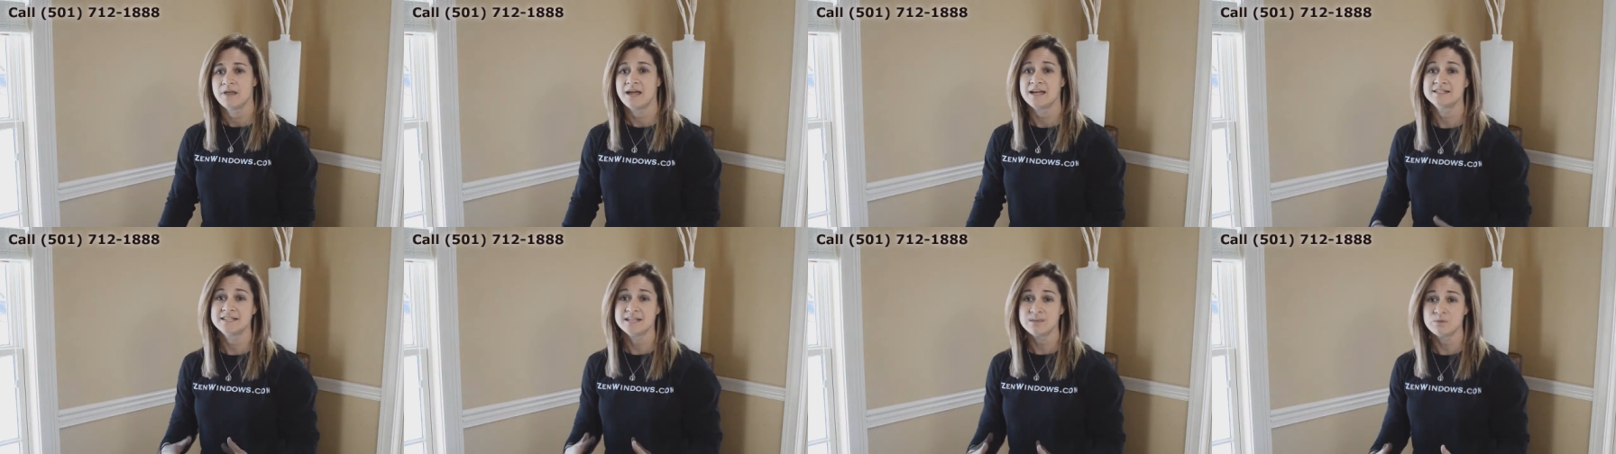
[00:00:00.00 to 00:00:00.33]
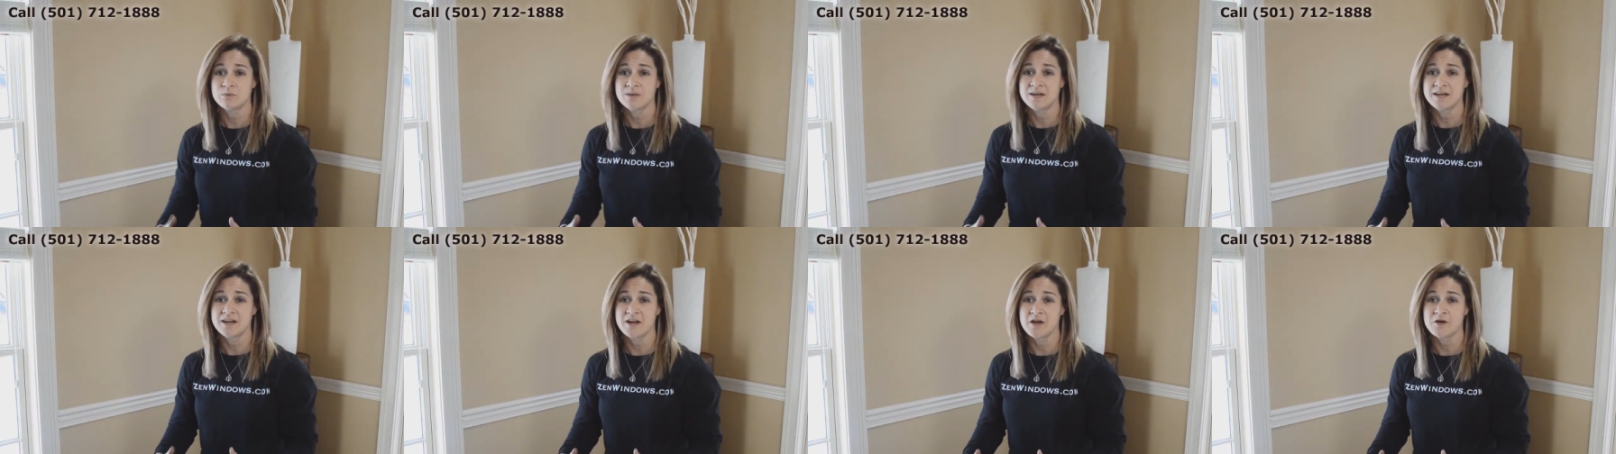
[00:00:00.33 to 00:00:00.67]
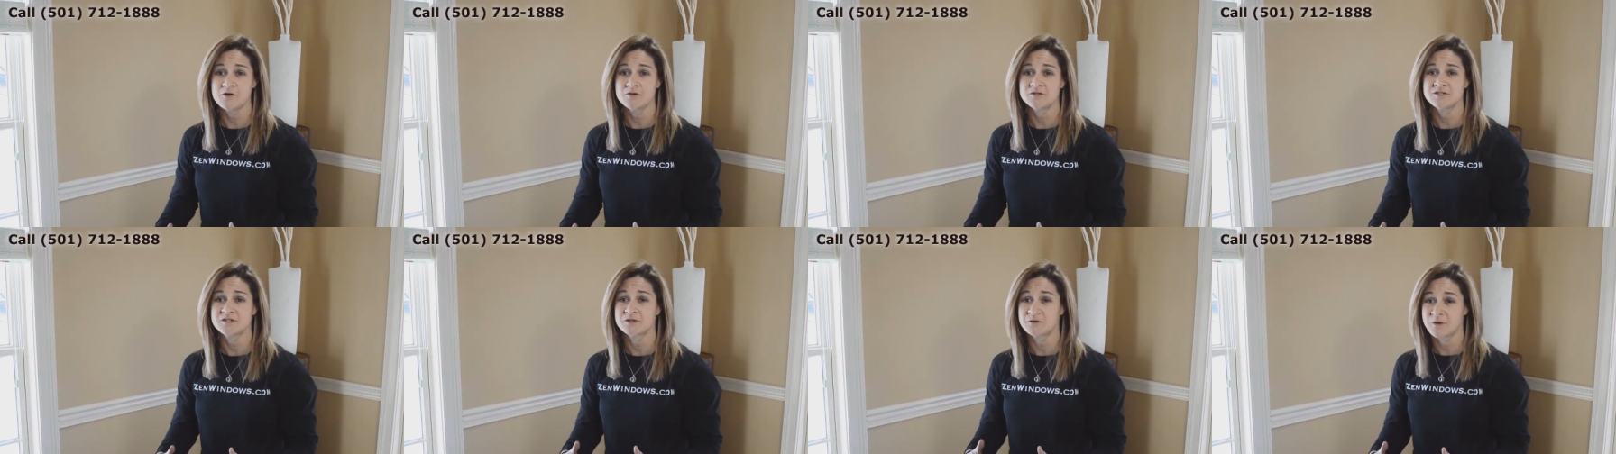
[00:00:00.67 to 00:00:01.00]
At Zen
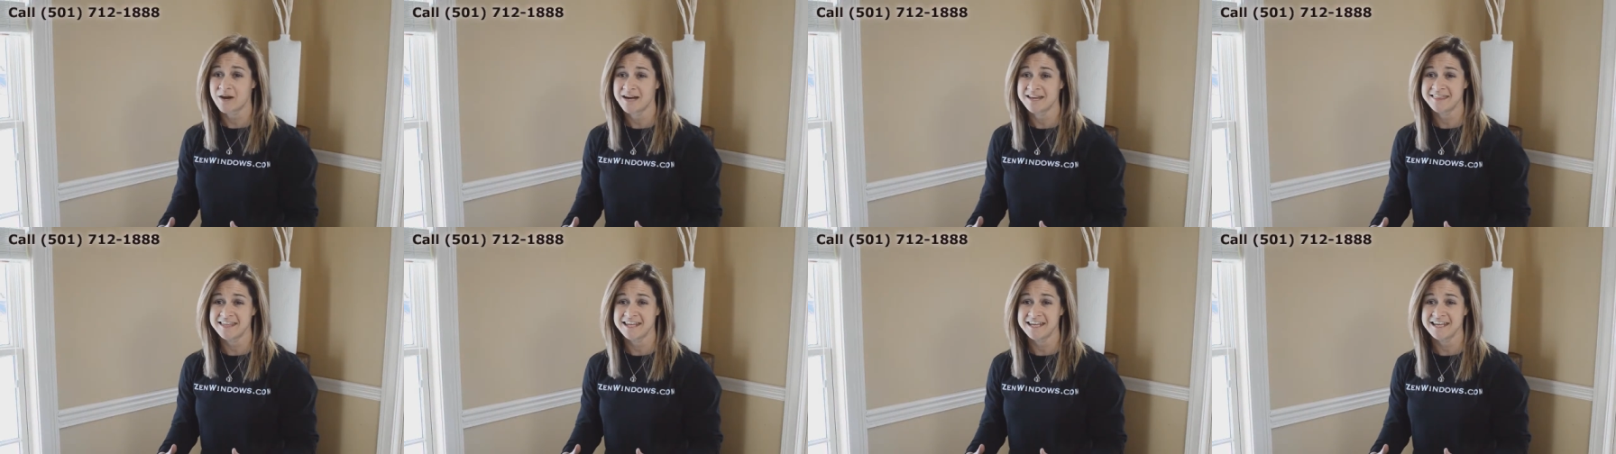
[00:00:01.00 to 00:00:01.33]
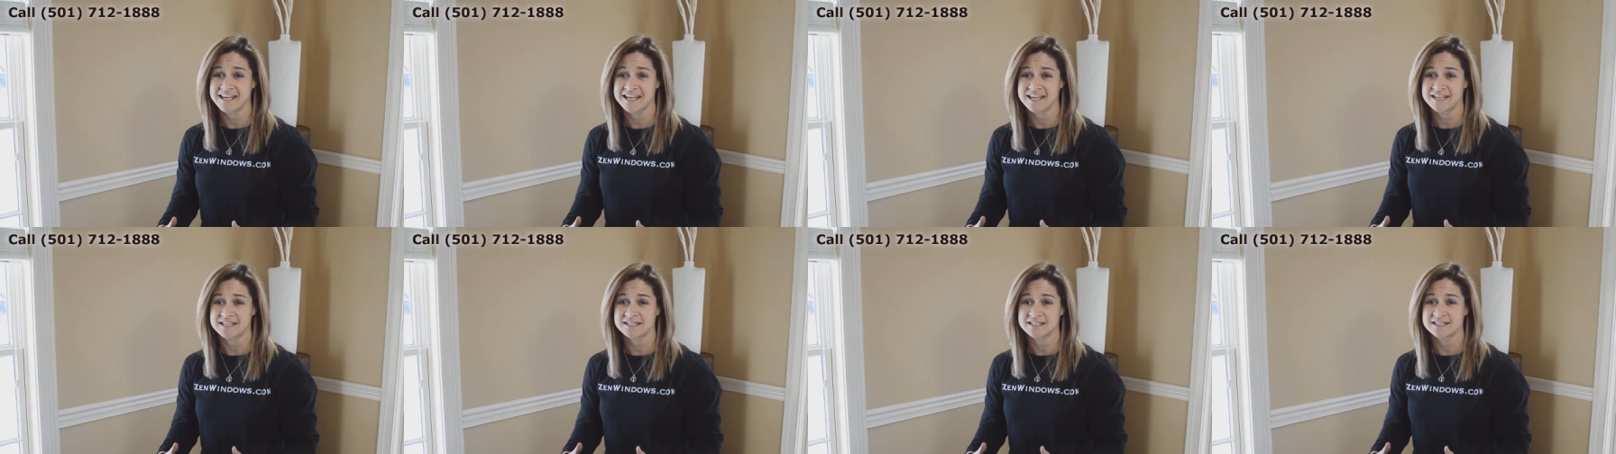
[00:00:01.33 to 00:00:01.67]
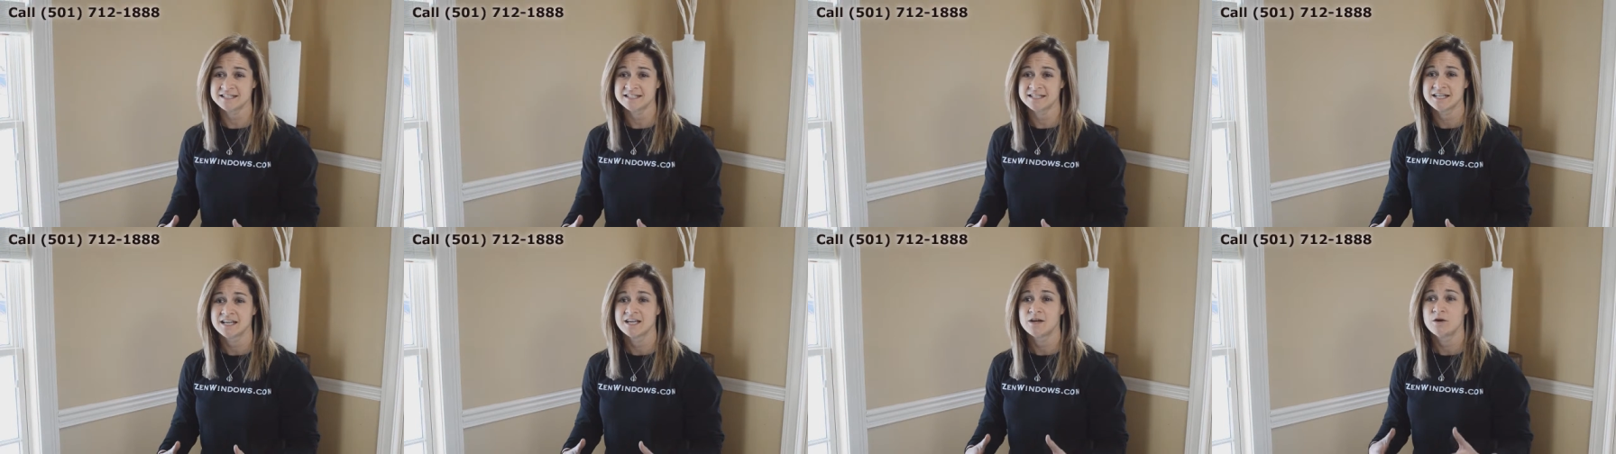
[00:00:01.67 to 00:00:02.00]
Windows, the great thing is
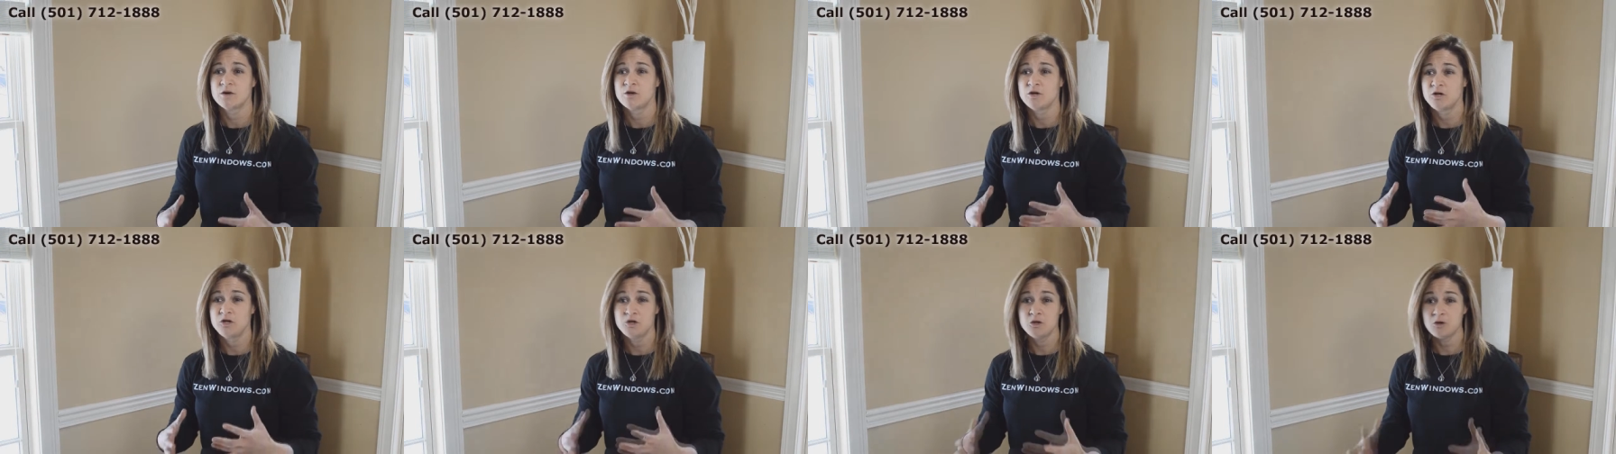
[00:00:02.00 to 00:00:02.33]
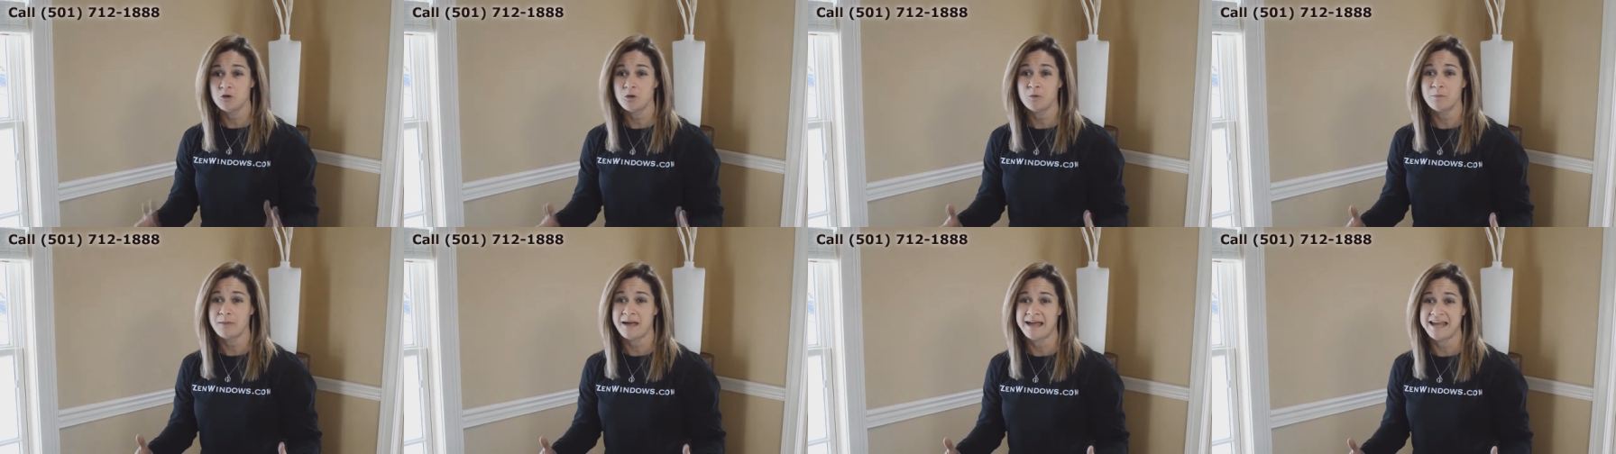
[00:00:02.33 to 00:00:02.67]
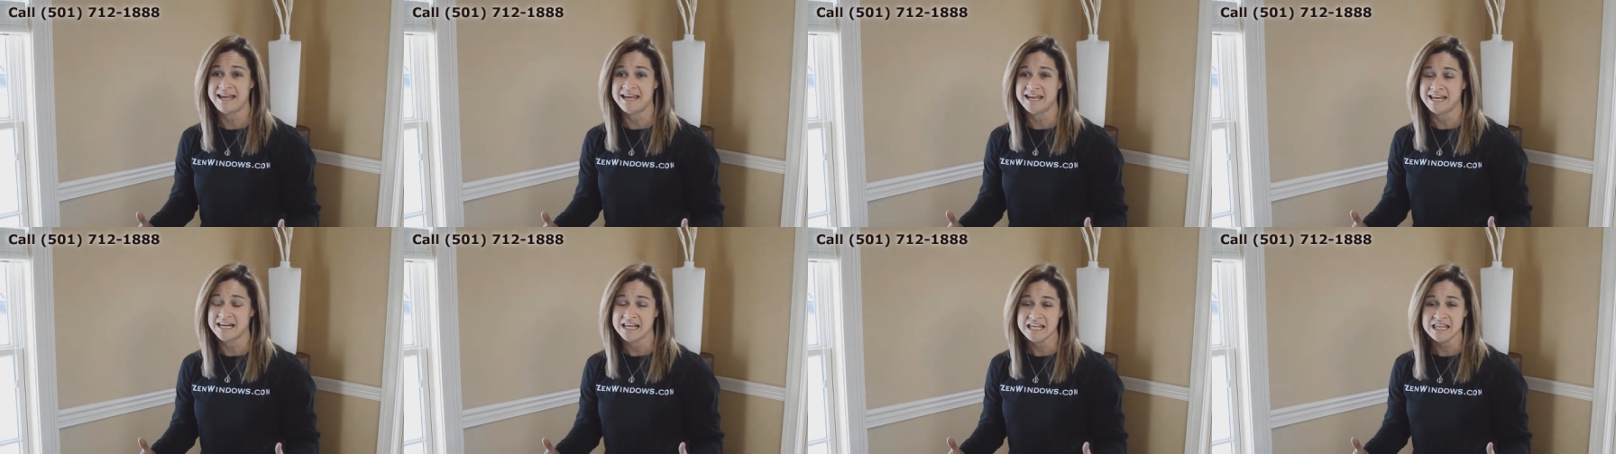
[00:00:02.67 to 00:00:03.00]
you don't
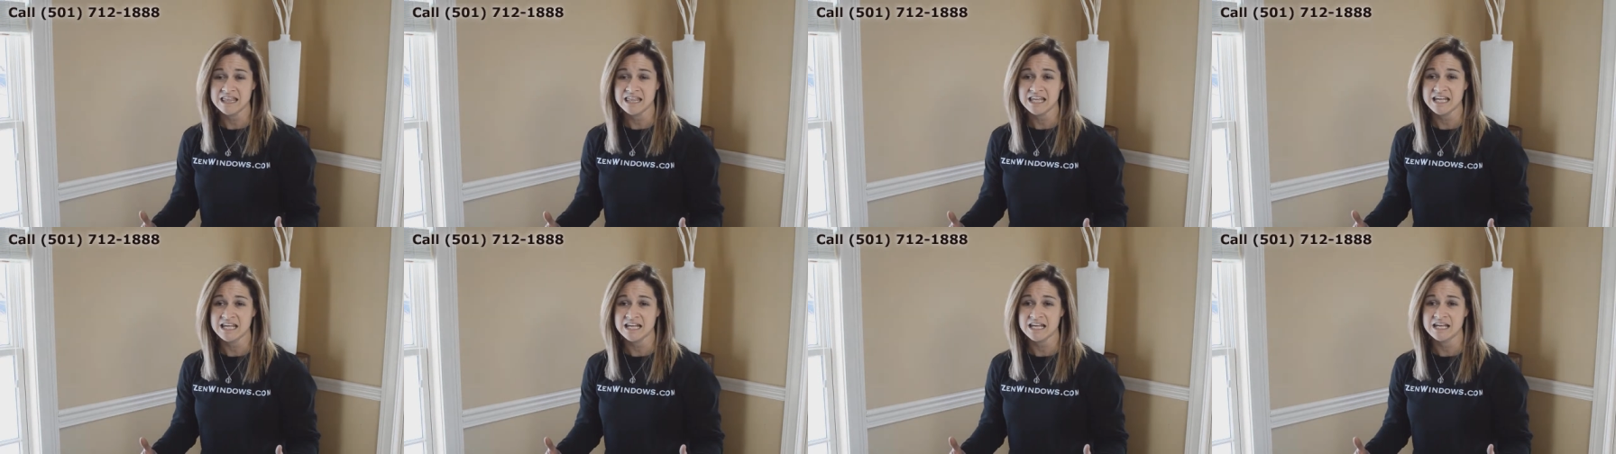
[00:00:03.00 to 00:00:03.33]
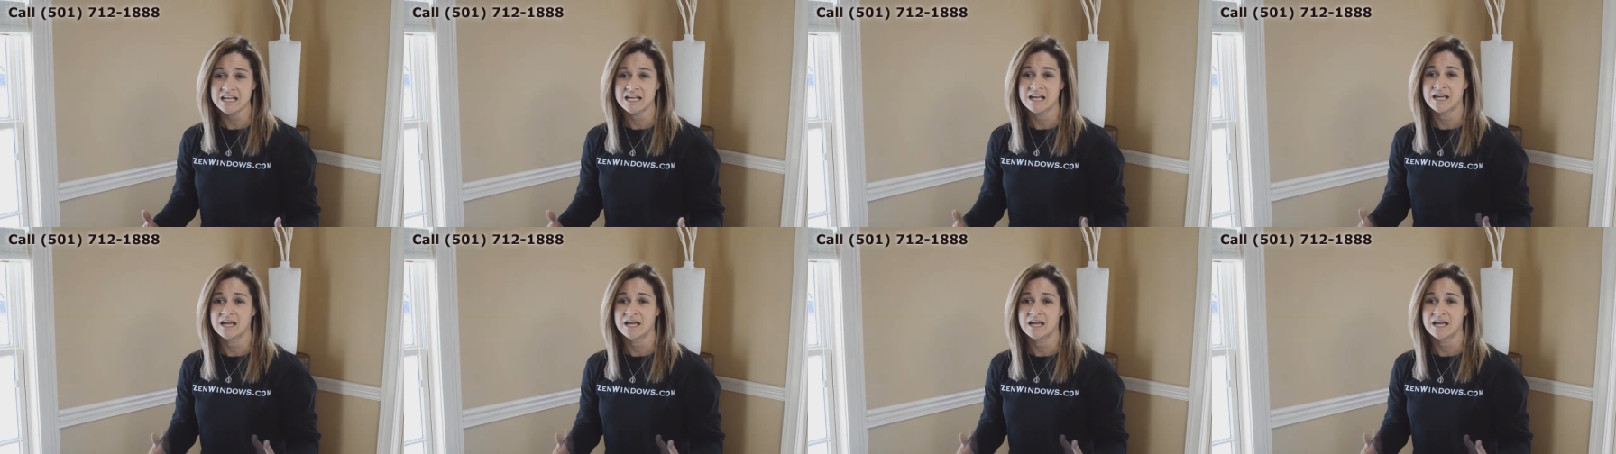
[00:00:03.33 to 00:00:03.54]
pay anything